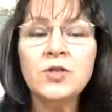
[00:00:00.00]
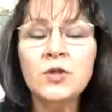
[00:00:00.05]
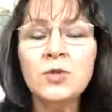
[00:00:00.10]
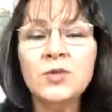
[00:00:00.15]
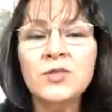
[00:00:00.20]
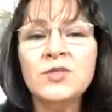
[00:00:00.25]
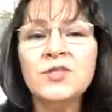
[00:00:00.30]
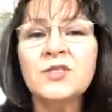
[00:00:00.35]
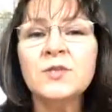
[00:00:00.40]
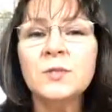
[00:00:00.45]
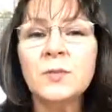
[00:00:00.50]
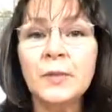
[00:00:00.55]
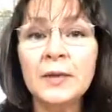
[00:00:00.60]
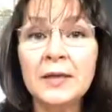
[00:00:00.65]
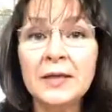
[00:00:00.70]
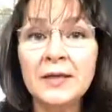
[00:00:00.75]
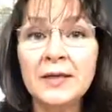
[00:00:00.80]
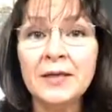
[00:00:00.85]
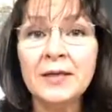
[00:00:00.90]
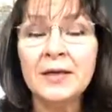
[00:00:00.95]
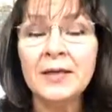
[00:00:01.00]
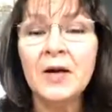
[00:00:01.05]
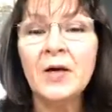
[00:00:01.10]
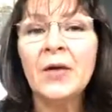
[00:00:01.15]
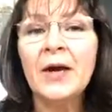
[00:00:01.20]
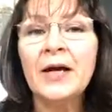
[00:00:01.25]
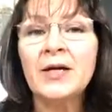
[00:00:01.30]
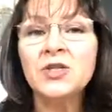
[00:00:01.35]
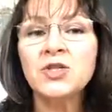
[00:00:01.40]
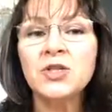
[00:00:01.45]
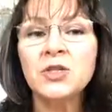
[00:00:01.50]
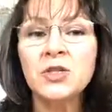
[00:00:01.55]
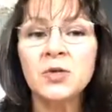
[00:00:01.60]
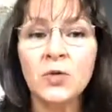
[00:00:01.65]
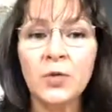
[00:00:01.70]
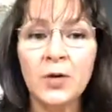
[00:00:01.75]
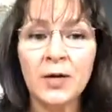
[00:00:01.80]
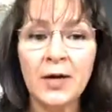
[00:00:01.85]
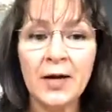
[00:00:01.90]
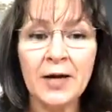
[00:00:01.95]
you speak are actually
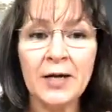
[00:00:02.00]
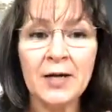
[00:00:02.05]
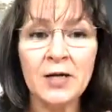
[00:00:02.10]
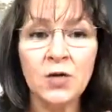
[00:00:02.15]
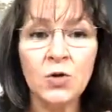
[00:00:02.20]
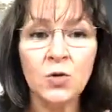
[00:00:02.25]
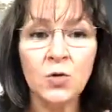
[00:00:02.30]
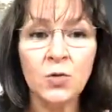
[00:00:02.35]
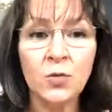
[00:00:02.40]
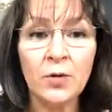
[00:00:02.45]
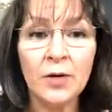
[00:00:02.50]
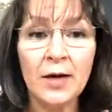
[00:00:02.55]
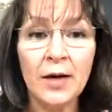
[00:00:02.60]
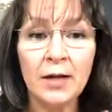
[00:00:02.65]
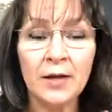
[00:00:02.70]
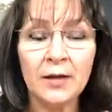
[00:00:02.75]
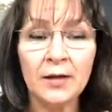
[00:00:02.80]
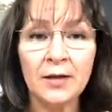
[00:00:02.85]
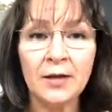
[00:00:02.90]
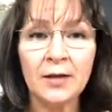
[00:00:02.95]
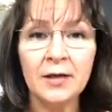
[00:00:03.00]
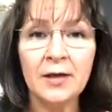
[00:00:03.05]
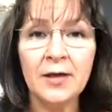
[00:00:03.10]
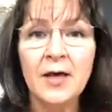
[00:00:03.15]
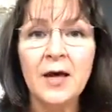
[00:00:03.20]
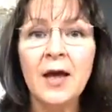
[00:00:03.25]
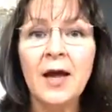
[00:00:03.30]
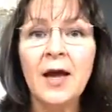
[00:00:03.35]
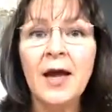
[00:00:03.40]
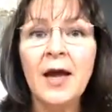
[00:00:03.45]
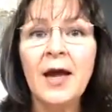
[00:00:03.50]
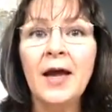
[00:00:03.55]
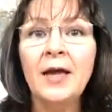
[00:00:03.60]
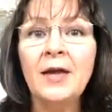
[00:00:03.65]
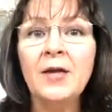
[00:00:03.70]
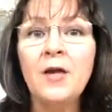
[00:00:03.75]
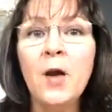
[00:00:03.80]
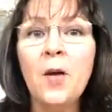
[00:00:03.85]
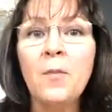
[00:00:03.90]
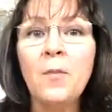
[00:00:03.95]
creating your reality.
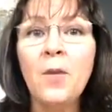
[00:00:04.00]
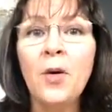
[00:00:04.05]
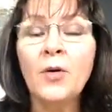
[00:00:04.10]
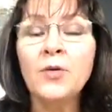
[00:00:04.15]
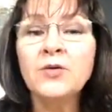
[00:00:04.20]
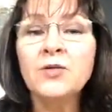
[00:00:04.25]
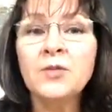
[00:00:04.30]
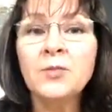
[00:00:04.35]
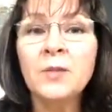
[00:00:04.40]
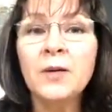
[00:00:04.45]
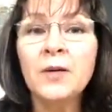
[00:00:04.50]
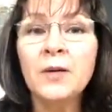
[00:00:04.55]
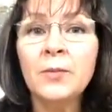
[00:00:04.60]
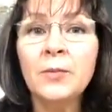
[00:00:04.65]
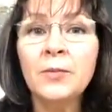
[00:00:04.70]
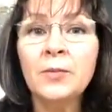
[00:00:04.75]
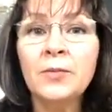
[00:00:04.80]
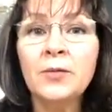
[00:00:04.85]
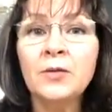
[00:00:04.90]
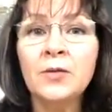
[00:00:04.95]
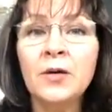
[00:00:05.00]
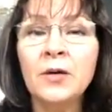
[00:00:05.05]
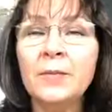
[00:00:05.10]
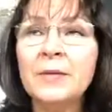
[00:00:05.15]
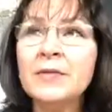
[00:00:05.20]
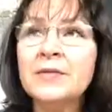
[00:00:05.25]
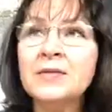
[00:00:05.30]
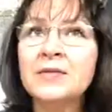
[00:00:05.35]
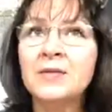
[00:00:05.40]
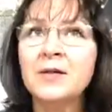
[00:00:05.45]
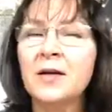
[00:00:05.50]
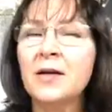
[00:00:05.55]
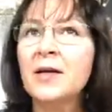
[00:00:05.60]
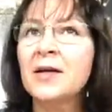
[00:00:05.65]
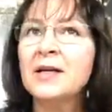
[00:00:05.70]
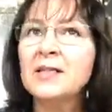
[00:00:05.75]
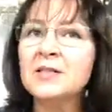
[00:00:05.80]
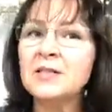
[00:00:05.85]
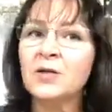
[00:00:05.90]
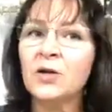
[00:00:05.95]
And most people, I
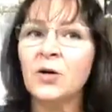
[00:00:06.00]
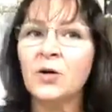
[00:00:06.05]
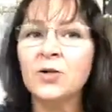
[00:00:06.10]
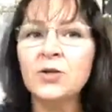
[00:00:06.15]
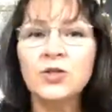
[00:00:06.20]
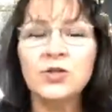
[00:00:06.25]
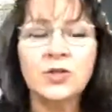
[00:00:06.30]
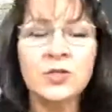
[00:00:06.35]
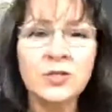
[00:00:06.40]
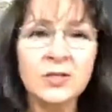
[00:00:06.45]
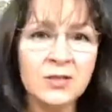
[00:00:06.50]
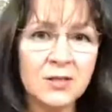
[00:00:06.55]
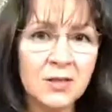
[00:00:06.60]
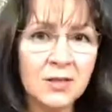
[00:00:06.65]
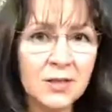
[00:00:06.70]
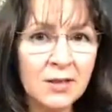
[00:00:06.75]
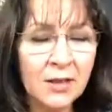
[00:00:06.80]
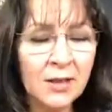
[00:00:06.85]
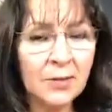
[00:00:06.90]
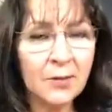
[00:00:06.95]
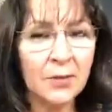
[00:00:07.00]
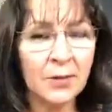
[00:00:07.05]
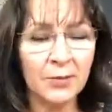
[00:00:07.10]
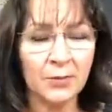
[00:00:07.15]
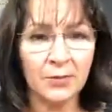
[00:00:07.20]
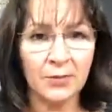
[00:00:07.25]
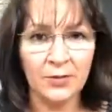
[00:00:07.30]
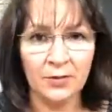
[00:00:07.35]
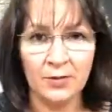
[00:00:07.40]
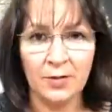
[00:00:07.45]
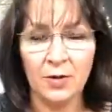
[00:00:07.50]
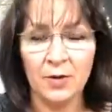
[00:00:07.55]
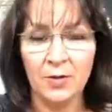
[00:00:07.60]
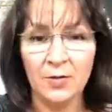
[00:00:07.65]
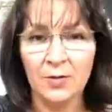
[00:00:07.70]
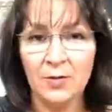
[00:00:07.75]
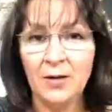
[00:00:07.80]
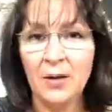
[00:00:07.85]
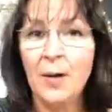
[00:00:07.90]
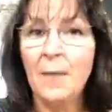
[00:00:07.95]
guess consciously, people
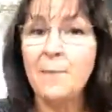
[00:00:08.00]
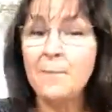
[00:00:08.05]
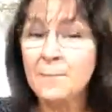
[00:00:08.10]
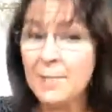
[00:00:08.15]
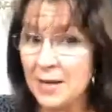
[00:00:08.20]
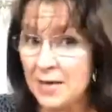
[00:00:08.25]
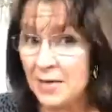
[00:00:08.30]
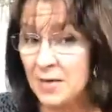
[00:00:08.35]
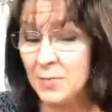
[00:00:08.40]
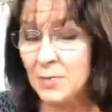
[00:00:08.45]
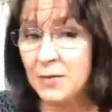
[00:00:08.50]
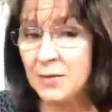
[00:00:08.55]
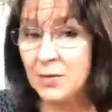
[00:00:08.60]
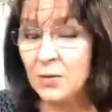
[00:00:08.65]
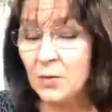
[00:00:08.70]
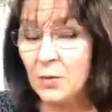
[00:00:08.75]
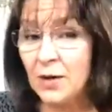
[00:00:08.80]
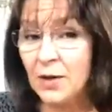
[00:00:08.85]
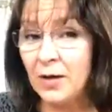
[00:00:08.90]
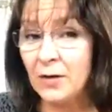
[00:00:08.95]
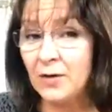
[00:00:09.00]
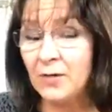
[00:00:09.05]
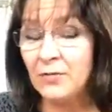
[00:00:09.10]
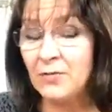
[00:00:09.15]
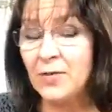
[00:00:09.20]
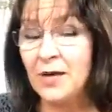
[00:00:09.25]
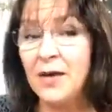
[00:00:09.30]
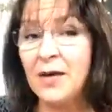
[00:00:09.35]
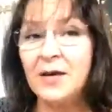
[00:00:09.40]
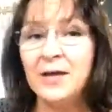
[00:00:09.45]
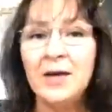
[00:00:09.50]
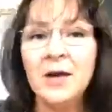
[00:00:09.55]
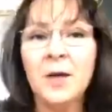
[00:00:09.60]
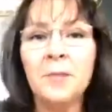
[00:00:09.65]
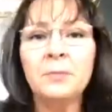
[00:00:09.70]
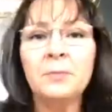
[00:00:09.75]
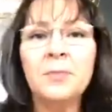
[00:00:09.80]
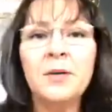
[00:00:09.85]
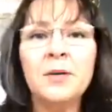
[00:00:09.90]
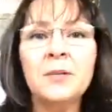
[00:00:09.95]
are maybe aware of that,
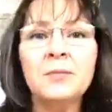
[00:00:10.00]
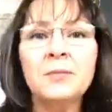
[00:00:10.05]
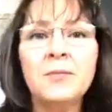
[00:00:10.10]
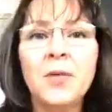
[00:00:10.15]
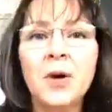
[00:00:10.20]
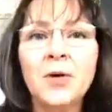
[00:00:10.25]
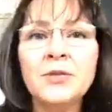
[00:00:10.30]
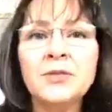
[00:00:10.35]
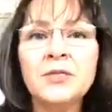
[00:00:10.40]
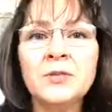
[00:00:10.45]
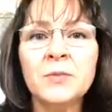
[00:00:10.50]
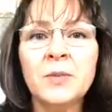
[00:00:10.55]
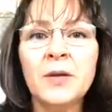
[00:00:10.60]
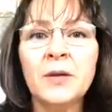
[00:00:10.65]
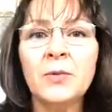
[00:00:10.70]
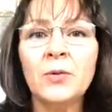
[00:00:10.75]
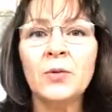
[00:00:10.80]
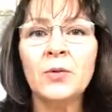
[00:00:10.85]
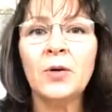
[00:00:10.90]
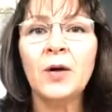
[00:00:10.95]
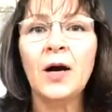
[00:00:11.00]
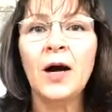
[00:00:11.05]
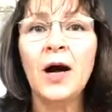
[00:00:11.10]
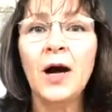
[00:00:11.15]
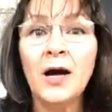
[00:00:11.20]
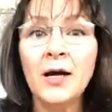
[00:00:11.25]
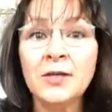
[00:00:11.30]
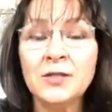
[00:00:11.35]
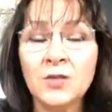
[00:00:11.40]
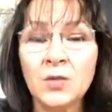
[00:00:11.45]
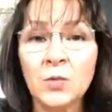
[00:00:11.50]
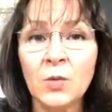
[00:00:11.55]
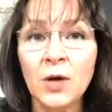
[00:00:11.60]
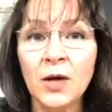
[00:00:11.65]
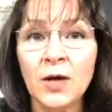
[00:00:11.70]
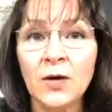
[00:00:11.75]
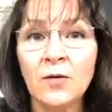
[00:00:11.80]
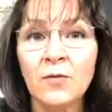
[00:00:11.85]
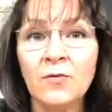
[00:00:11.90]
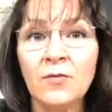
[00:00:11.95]
but most people aren't
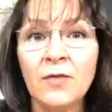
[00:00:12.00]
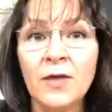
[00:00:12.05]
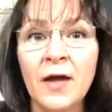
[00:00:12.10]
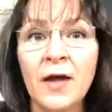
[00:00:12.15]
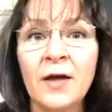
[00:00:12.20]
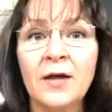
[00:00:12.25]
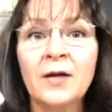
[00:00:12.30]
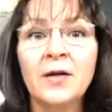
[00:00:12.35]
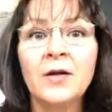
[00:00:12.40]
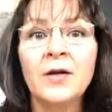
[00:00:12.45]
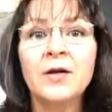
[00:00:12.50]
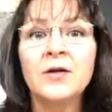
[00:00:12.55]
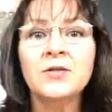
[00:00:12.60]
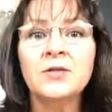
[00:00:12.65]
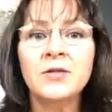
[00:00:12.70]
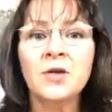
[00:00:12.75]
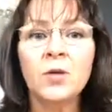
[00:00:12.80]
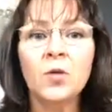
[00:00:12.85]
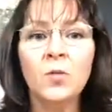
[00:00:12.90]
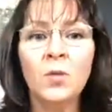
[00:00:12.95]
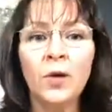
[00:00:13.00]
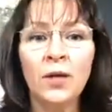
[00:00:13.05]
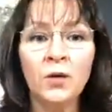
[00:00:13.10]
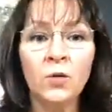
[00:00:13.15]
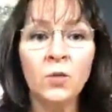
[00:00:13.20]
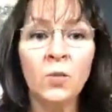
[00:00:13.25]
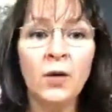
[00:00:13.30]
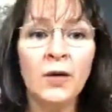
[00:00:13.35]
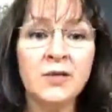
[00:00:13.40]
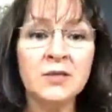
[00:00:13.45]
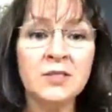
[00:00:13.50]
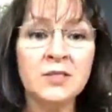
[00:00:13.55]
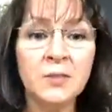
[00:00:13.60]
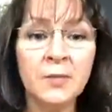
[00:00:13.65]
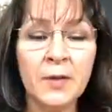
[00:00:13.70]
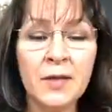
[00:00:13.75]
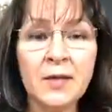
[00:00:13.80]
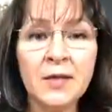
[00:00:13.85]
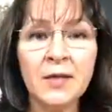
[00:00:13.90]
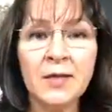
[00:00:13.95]
aware of that. So when we're
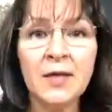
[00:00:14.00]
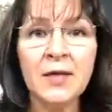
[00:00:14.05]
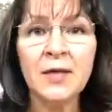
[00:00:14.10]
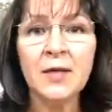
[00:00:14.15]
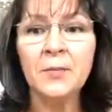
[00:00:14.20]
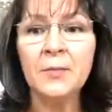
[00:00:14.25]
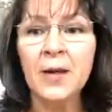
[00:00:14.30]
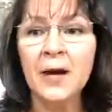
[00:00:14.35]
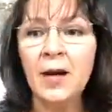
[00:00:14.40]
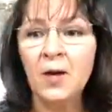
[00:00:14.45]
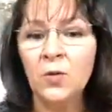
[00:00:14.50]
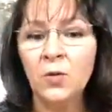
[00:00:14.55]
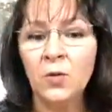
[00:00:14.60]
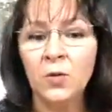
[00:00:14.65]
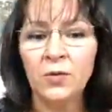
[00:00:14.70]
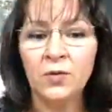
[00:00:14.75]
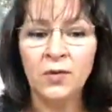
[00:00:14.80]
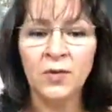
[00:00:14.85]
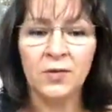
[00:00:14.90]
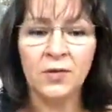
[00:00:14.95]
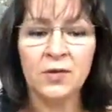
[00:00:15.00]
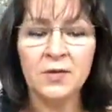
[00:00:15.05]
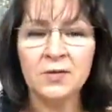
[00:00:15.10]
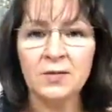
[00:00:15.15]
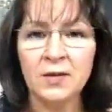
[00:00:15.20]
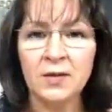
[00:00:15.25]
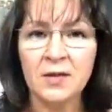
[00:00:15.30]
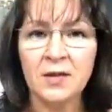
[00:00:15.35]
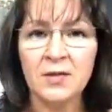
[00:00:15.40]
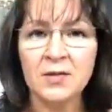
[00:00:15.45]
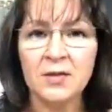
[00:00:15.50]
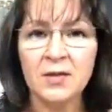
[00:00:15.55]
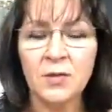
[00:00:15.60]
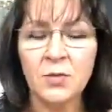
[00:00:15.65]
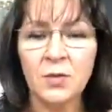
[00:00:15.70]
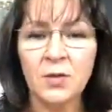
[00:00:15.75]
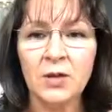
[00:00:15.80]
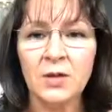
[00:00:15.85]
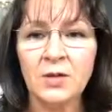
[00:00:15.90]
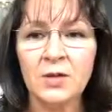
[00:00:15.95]
speaking about the things
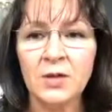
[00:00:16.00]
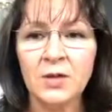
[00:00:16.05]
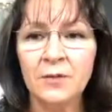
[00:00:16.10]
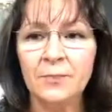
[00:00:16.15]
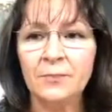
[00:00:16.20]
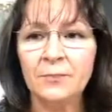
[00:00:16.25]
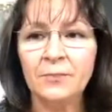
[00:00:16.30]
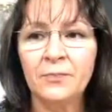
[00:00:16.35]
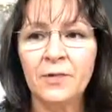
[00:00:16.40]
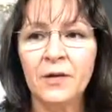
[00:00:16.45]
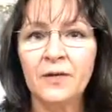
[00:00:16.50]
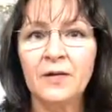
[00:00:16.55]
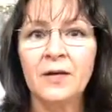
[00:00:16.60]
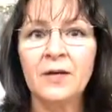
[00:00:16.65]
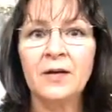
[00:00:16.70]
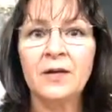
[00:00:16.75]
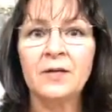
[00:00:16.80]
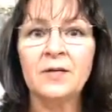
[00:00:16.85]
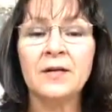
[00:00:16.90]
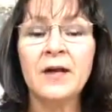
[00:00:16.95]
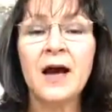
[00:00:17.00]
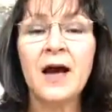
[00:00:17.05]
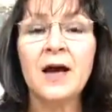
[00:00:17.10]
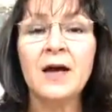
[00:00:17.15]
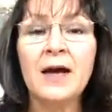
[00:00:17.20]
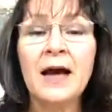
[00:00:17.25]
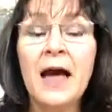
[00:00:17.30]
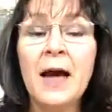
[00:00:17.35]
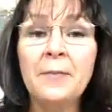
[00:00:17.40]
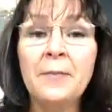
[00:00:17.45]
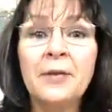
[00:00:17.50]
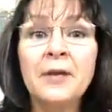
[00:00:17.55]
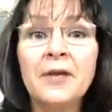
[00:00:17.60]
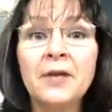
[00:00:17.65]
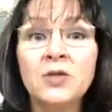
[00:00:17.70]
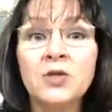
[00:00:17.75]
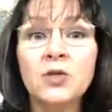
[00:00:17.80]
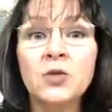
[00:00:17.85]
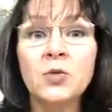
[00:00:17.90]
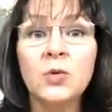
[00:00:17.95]
that are
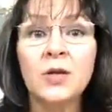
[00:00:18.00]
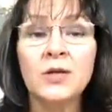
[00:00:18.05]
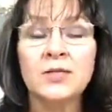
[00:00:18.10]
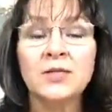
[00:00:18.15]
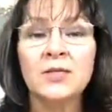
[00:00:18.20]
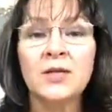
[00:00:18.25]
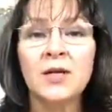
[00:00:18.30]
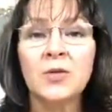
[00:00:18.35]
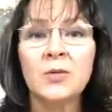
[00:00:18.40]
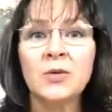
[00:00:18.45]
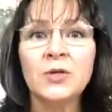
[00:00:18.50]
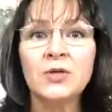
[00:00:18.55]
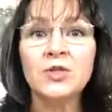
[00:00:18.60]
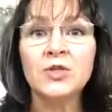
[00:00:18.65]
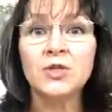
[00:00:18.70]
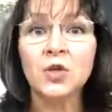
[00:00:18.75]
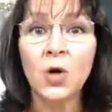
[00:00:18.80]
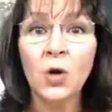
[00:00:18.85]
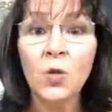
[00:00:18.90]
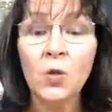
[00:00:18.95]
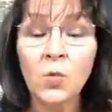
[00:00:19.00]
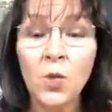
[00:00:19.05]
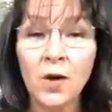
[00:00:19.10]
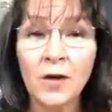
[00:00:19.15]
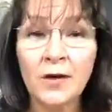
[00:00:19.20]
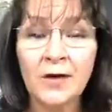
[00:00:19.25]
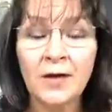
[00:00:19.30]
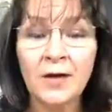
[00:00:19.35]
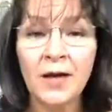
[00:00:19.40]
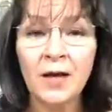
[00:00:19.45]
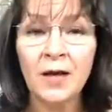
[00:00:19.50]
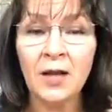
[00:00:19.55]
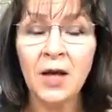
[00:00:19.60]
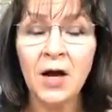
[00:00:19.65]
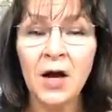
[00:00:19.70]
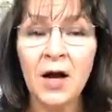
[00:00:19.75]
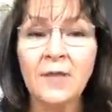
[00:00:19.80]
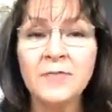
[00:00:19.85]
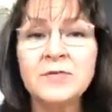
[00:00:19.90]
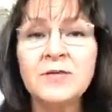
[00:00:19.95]
happening to us that we don't want in our
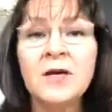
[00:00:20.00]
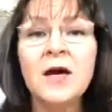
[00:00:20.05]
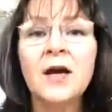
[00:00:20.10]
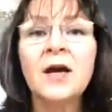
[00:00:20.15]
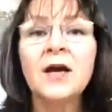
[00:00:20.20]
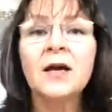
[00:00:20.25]
lives,